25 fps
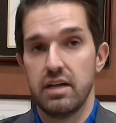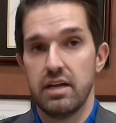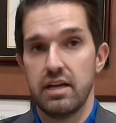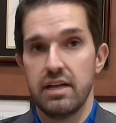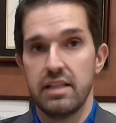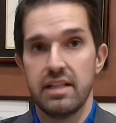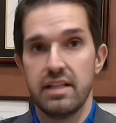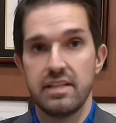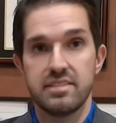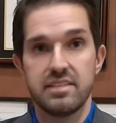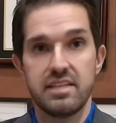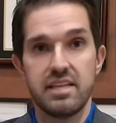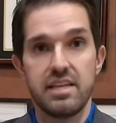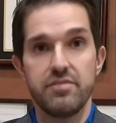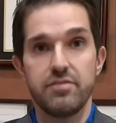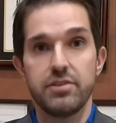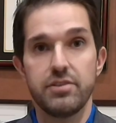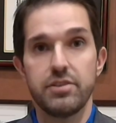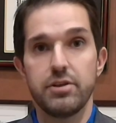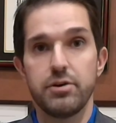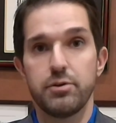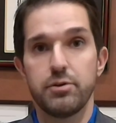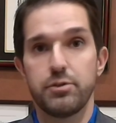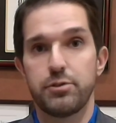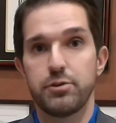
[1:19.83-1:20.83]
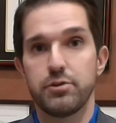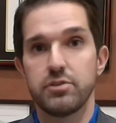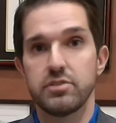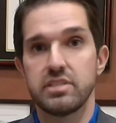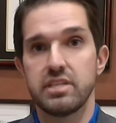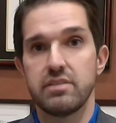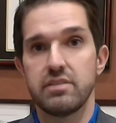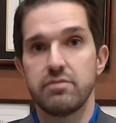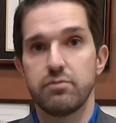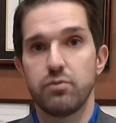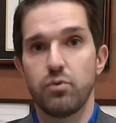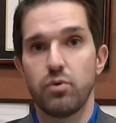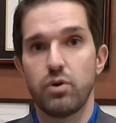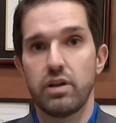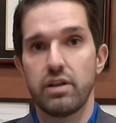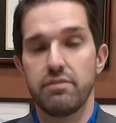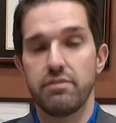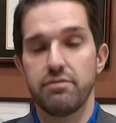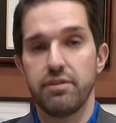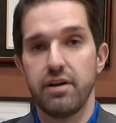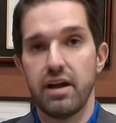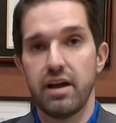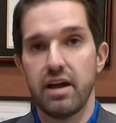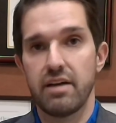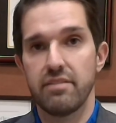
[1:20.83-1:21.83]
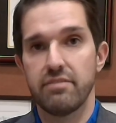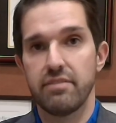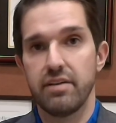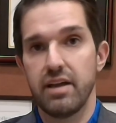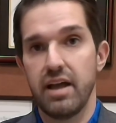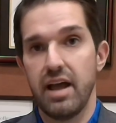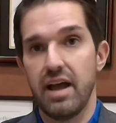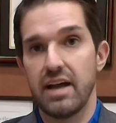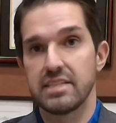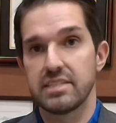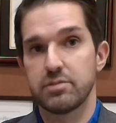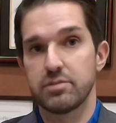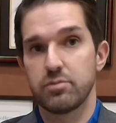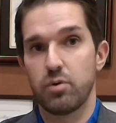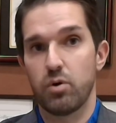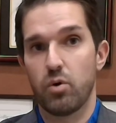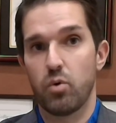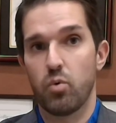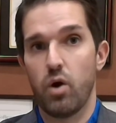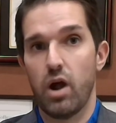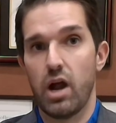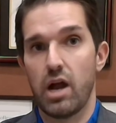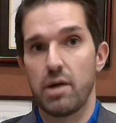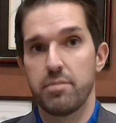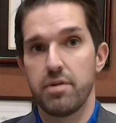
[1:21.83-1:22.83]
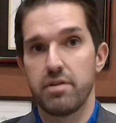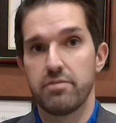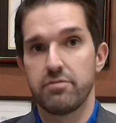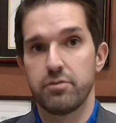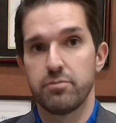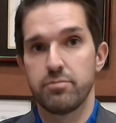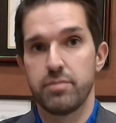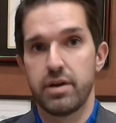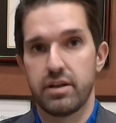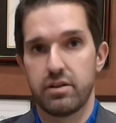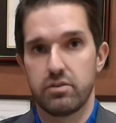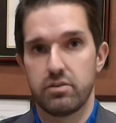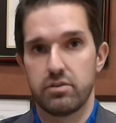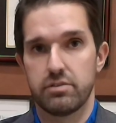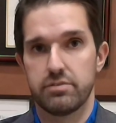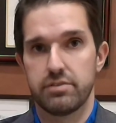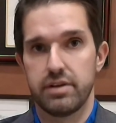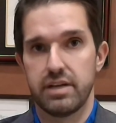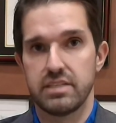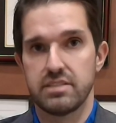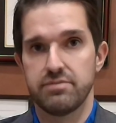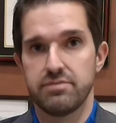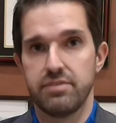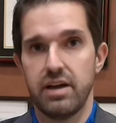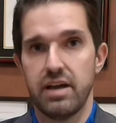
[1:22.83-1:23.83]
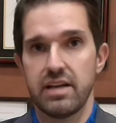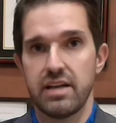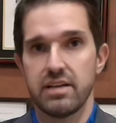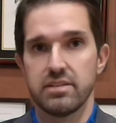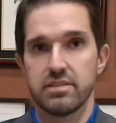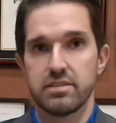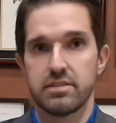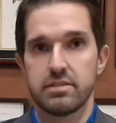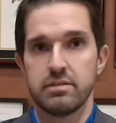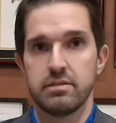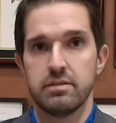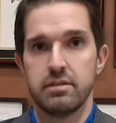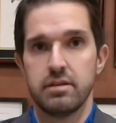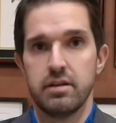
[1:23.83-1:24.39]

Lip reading: and that's even though 13485 has a requirement for medical device files.